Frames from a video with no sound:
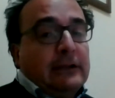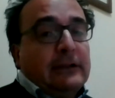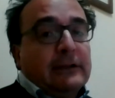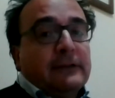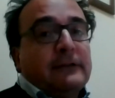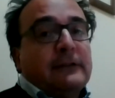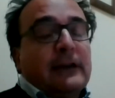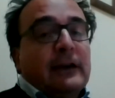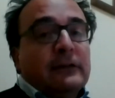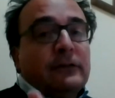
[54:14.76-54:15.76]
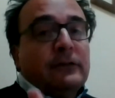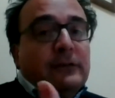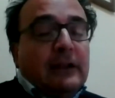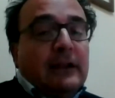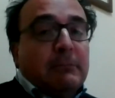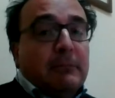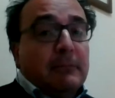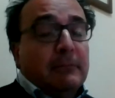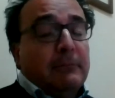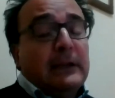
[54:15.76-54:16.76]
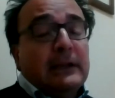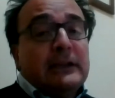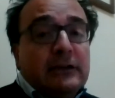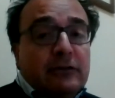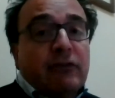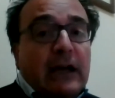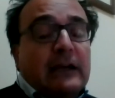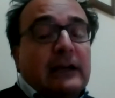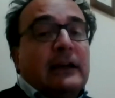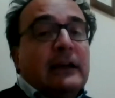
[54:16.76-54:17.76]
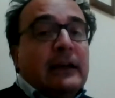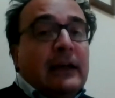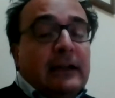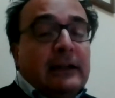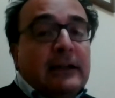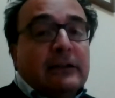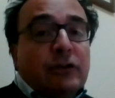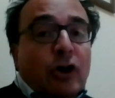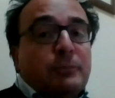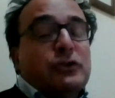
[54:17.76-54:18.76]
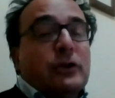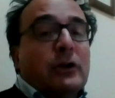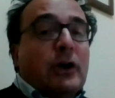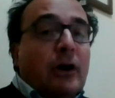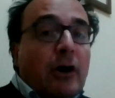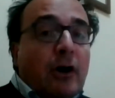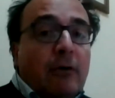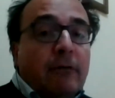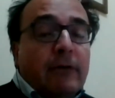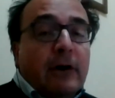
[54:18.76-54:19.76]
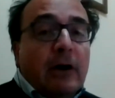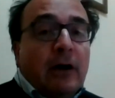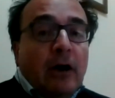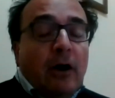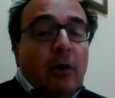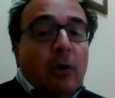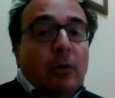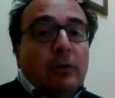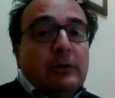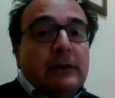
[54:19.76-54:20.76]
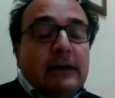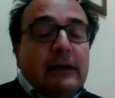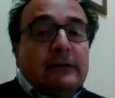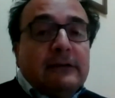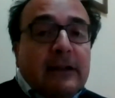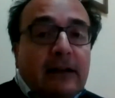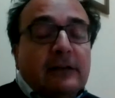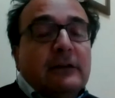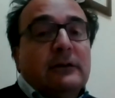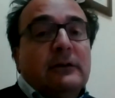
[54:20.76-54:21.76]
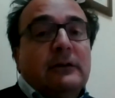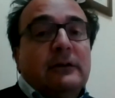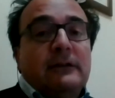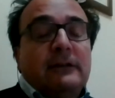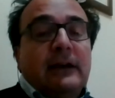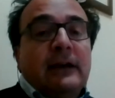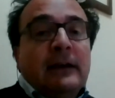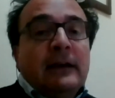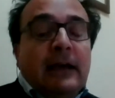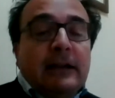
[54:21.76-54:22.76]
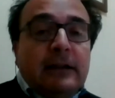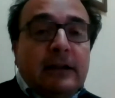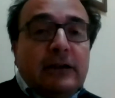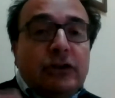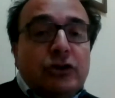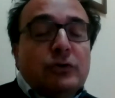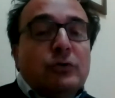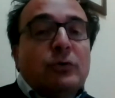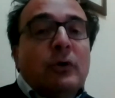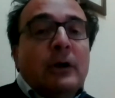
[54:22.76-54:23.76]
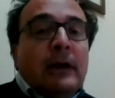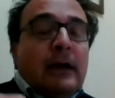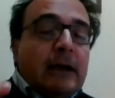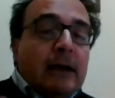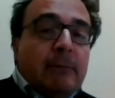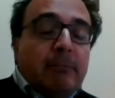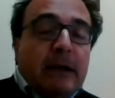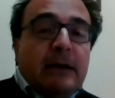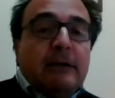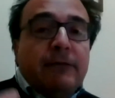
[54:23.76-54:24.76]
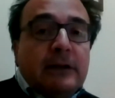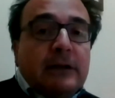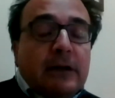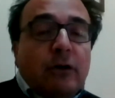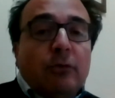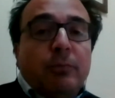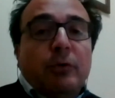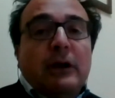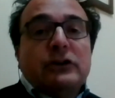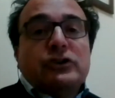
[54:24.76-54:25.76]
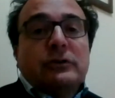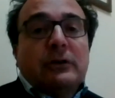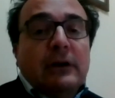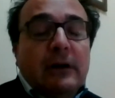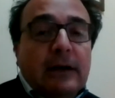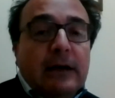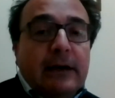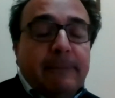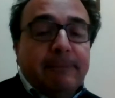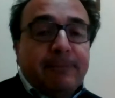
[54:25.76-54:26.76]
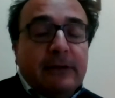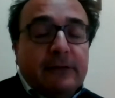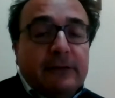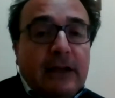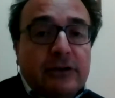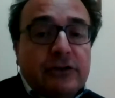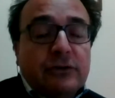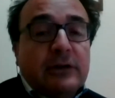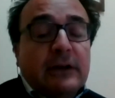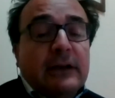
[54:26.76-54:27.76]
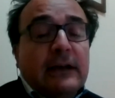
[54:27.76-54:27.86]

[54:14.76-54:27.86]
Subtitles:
this sustainability track and the adoption of all the standards and the new benefit corporation statute